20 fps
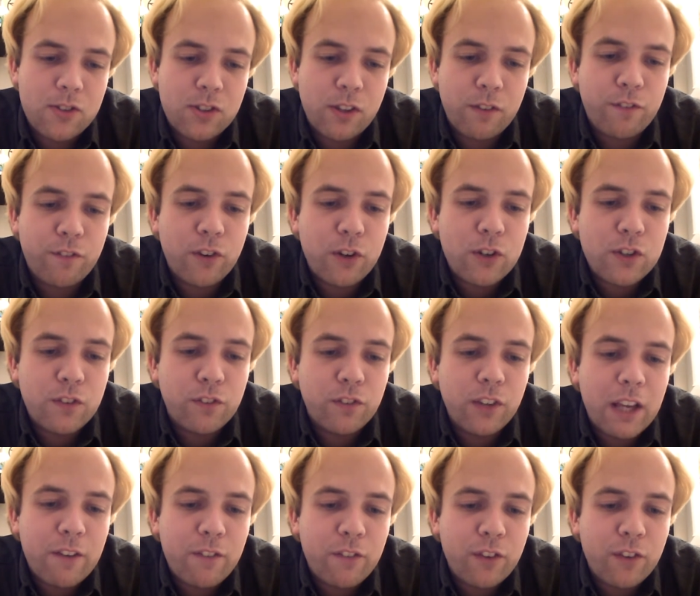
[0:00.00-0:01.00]
the first
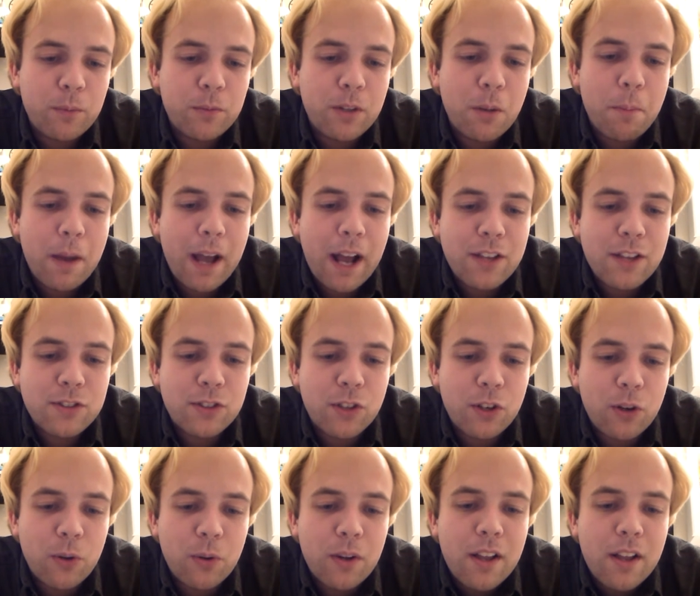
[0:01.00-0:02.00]
flavor from
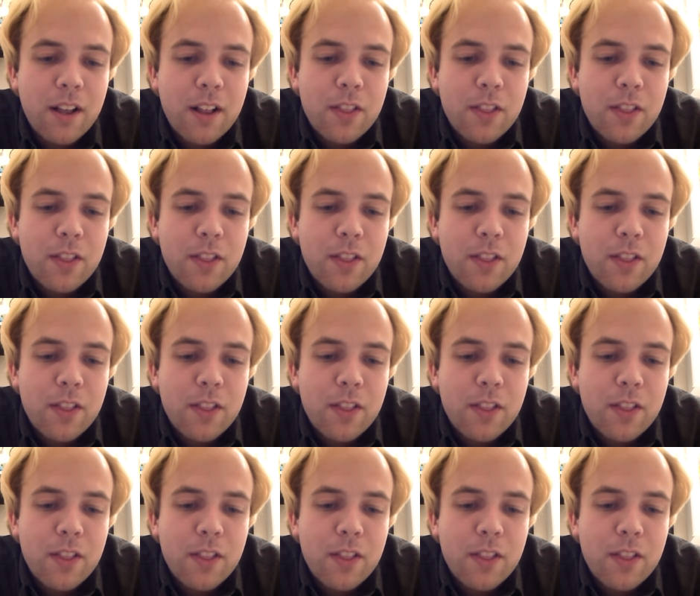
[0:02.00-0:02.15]
Tabasco